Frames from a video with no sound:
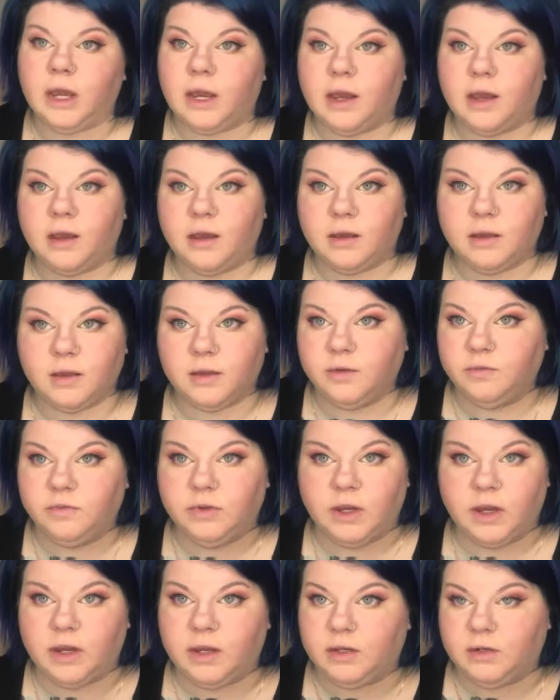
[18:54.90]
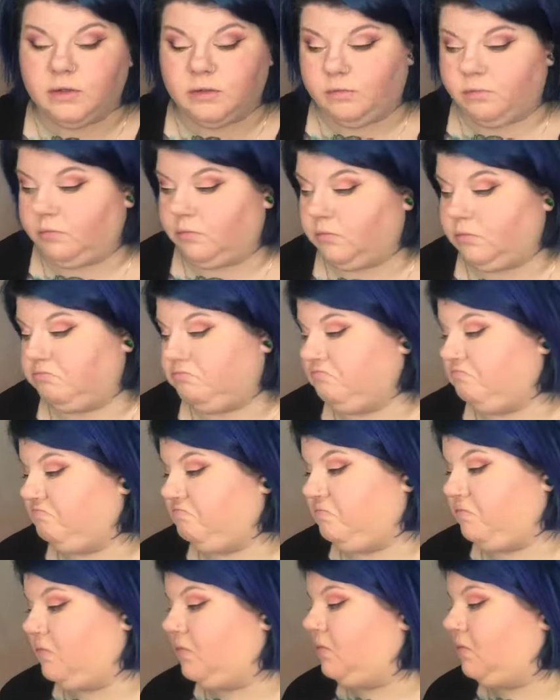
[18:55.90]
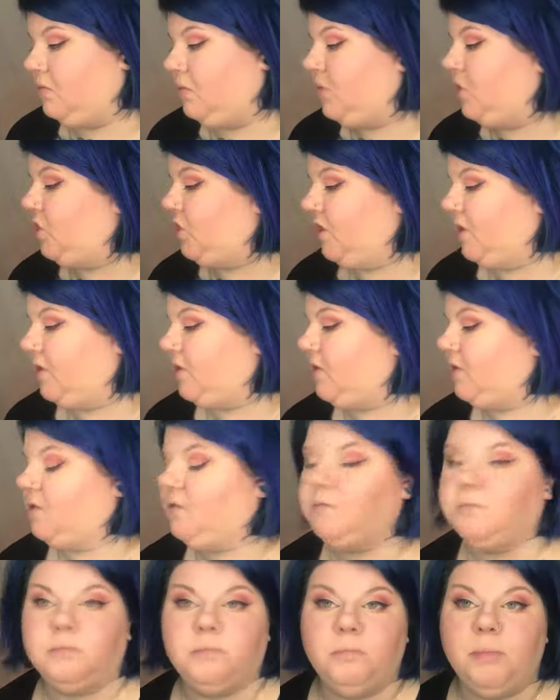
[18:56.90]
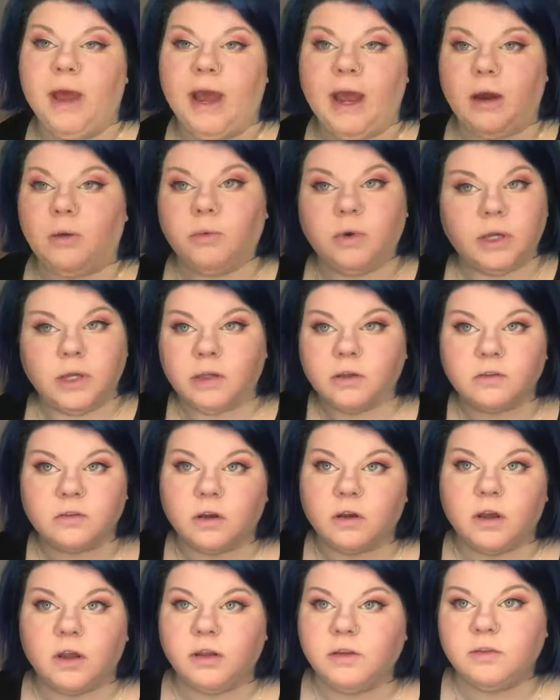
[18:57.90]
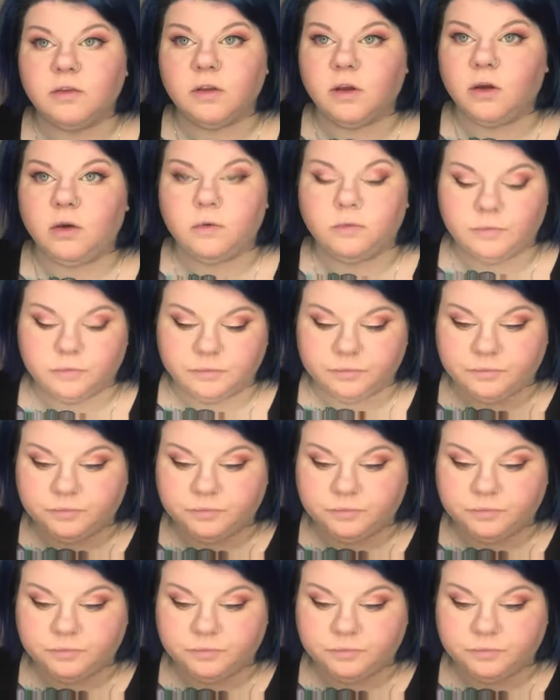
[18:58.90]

I've got just bat wings on, so